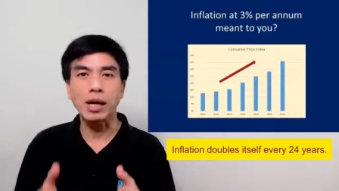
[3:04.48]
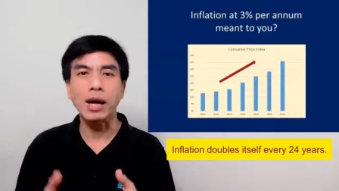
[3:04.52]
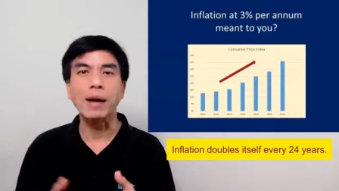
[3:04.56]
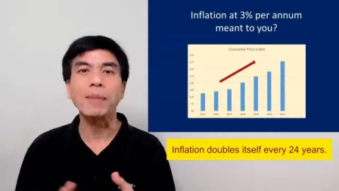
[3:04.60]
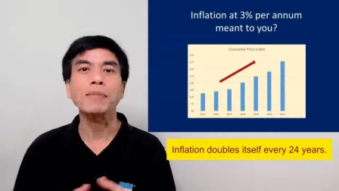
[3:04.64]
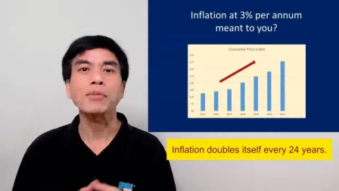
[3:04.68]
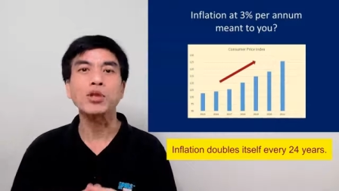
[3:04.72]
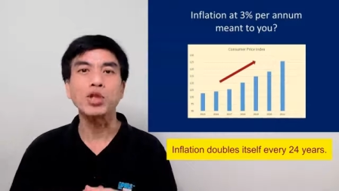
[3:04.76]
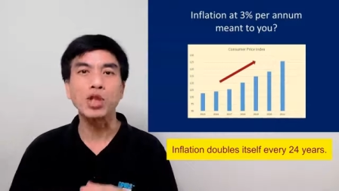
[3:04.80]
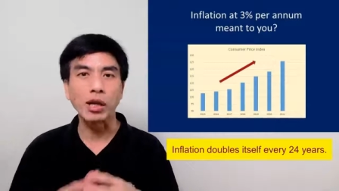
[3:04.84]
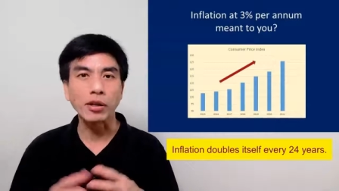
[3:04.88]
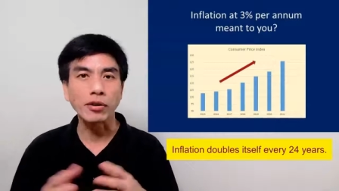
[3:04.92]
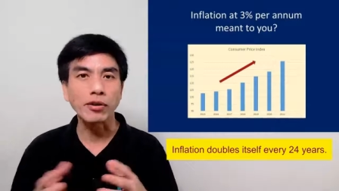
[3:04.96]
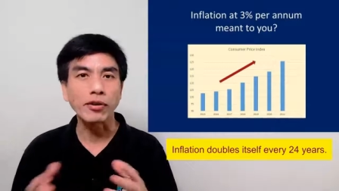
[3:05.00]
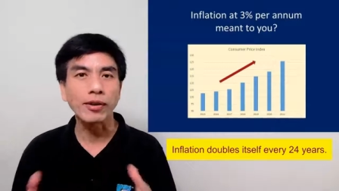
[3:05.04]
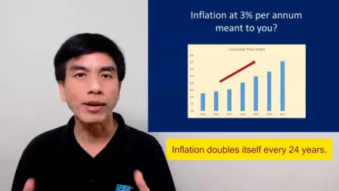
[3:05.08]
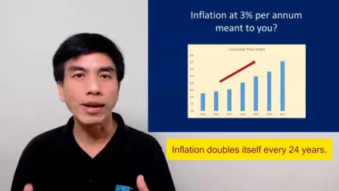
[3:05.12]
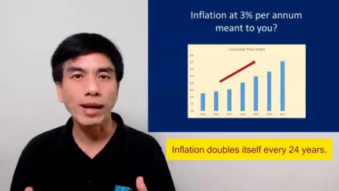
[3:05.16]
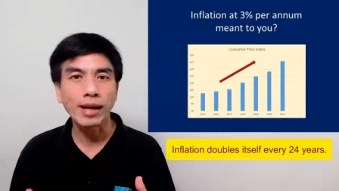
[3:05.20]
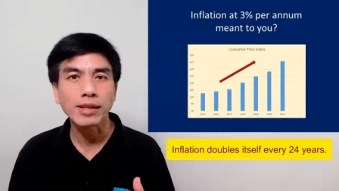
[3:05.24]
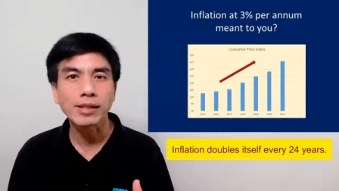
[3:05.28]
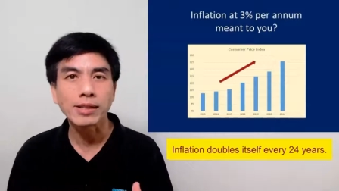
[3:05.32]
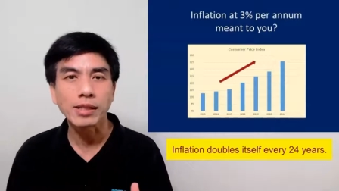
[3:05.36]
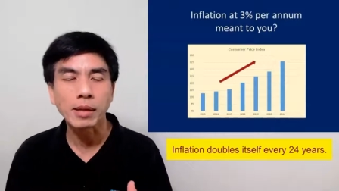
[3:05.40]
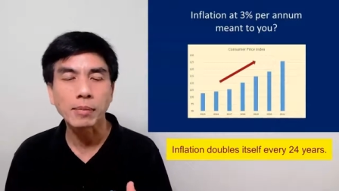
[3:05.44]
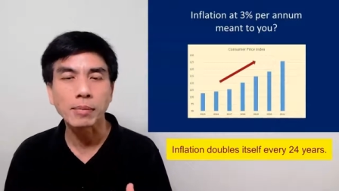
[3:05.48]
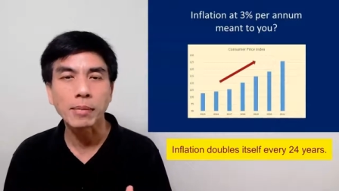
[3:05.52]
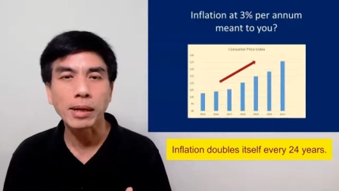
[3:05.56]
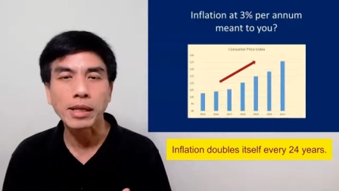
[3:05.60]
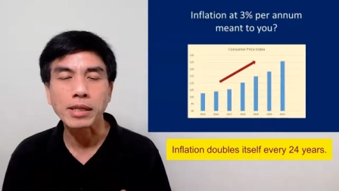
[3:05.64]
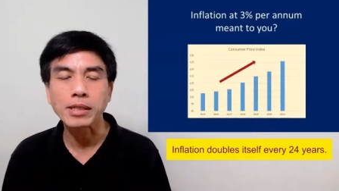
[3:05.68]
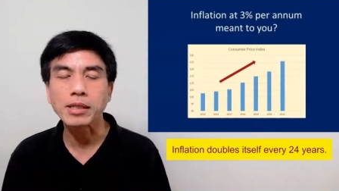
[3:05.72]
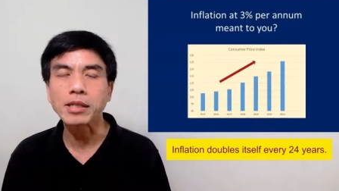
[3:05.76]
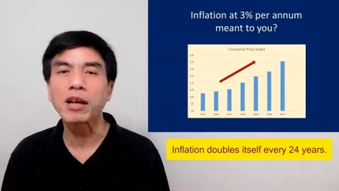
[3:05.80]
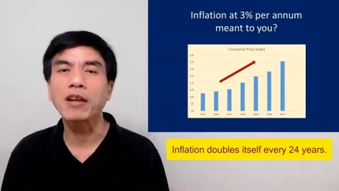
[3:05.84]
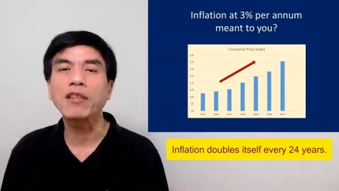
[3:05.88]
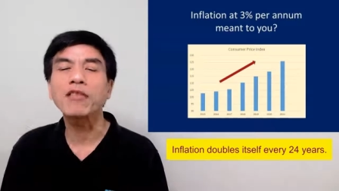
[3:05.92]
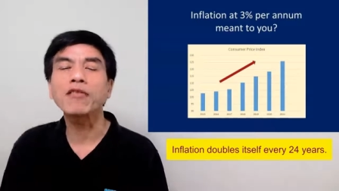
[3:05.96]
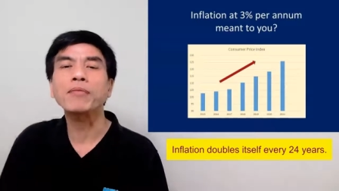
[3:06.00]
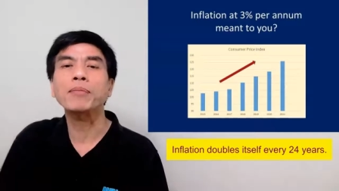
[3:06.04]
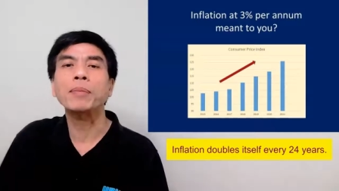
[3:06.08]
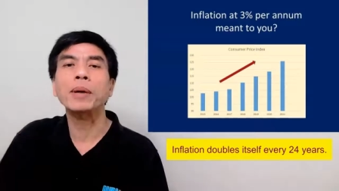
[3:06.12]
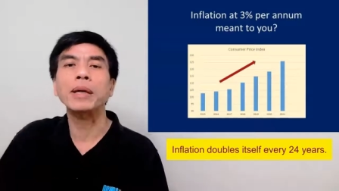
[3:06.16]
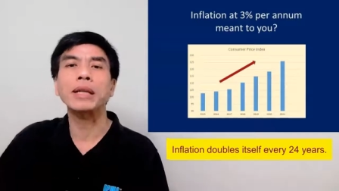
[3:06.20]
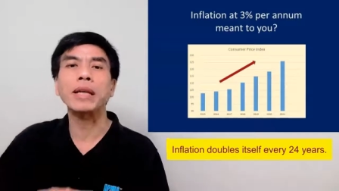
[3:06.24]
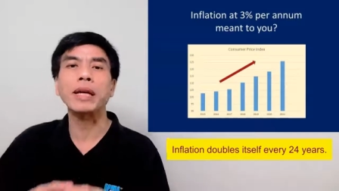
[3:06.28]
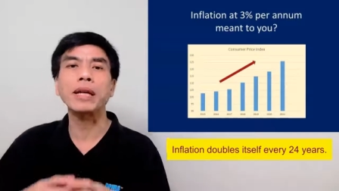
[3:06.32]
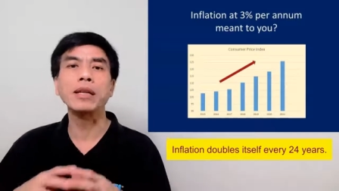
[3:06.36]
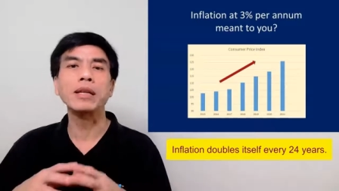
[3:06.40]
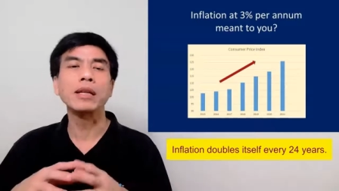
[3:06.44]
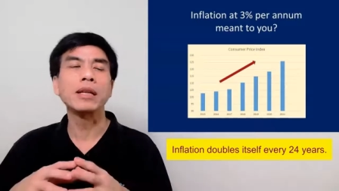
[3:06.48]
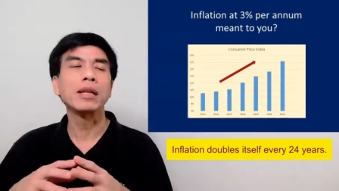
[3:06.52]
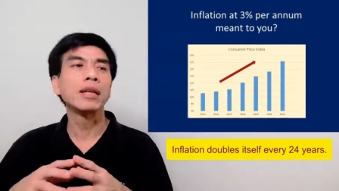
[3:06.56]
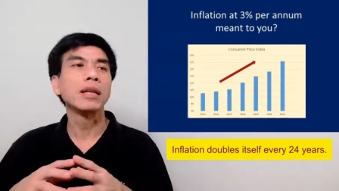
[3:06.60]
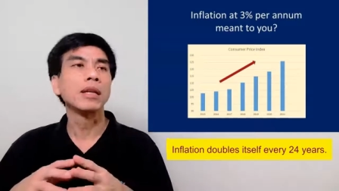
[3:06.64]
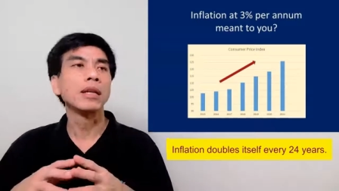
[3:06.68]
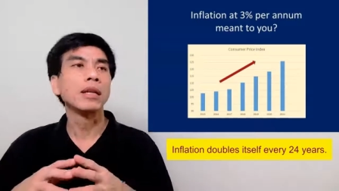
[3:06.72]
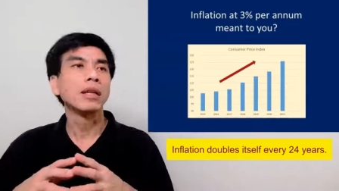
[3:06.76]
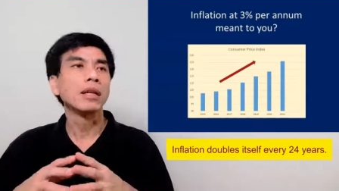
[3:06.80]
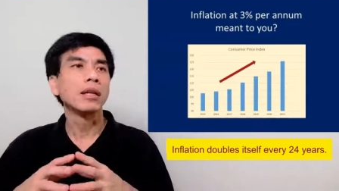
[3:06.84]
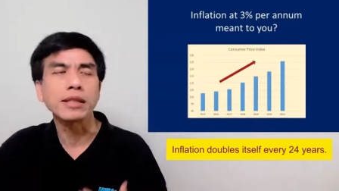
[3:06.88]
I'm generalizing myself, but then